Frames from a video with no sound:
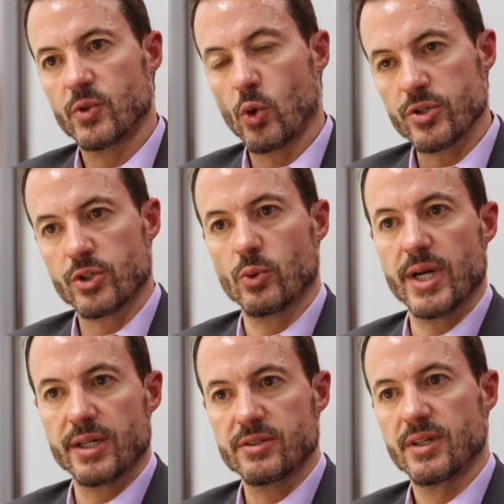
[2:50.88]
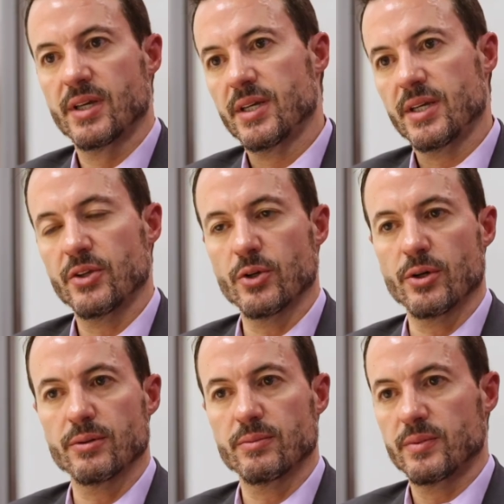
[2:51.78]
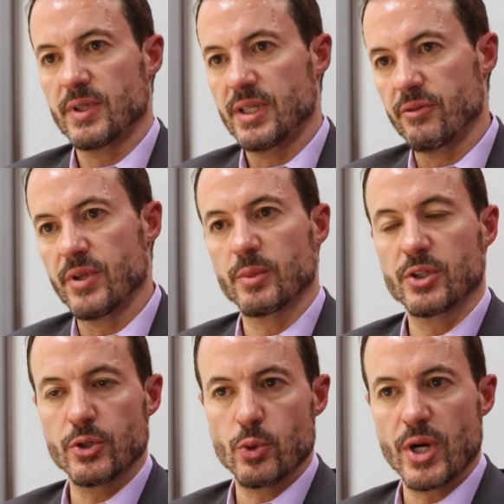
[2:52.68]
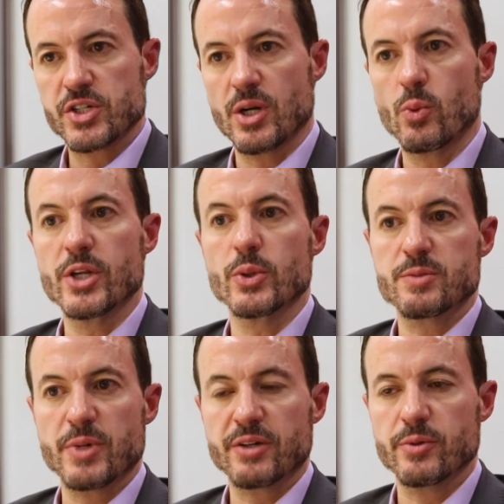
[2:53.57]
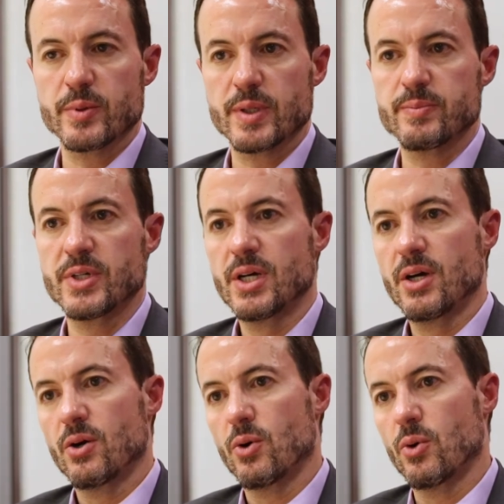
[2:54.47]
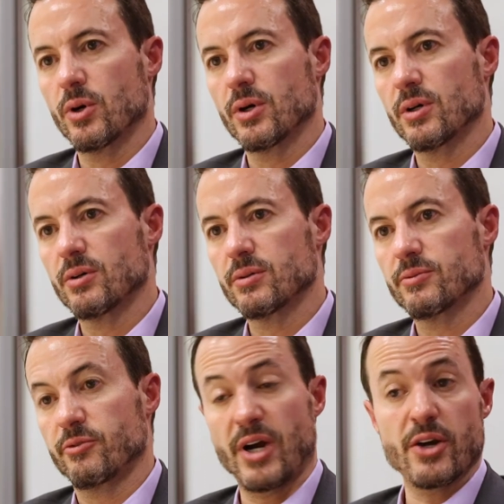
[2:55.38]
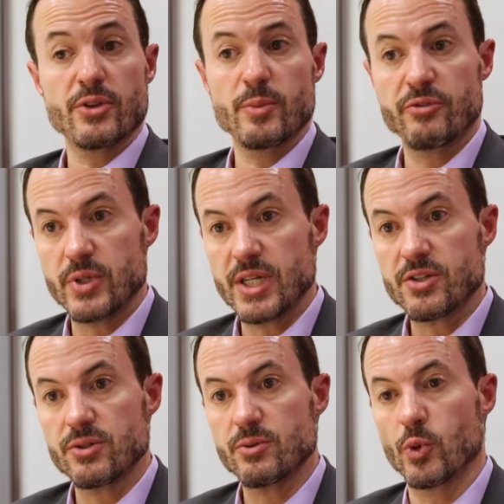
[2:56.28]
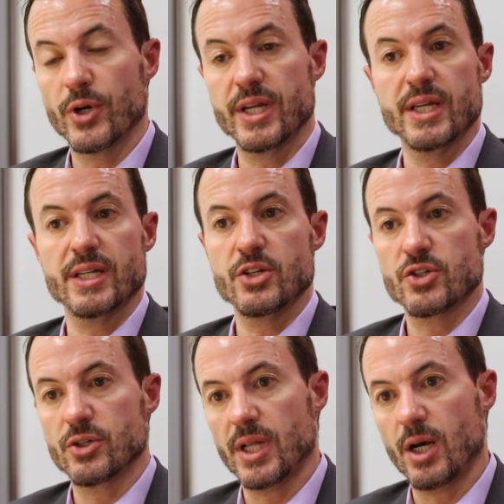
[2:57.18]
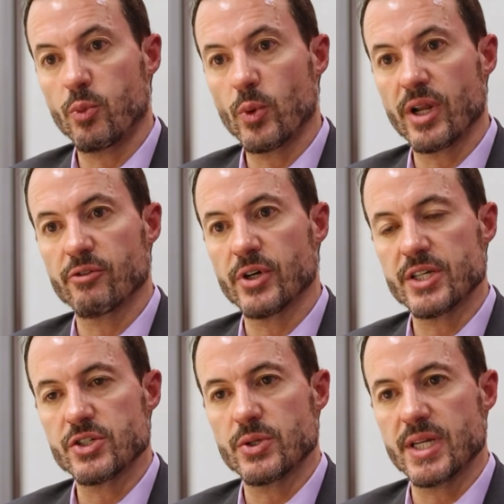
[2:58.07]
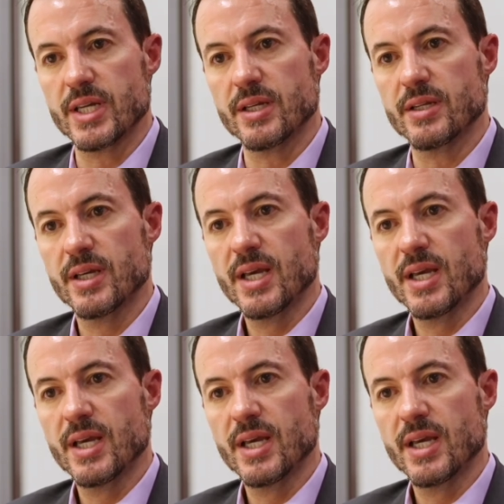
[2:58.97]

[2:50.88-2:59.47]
course correct. Either give them clear direction on what you expect from them, or fire them if you need to, bring in additional help, whatever it is you need.